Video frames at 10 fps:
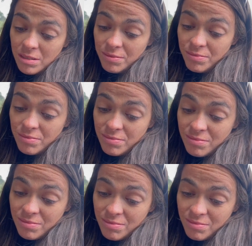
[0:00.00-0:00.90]

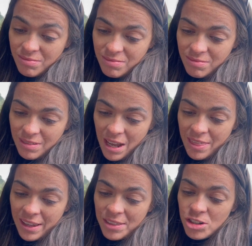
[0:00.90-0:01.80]
I
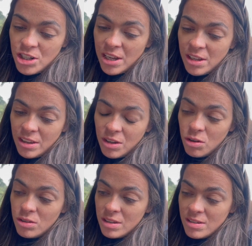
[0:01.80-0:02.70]
think there's genuinely
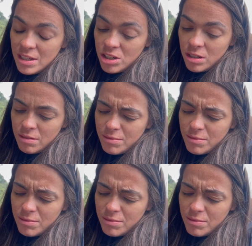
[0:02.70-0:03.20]
condensation.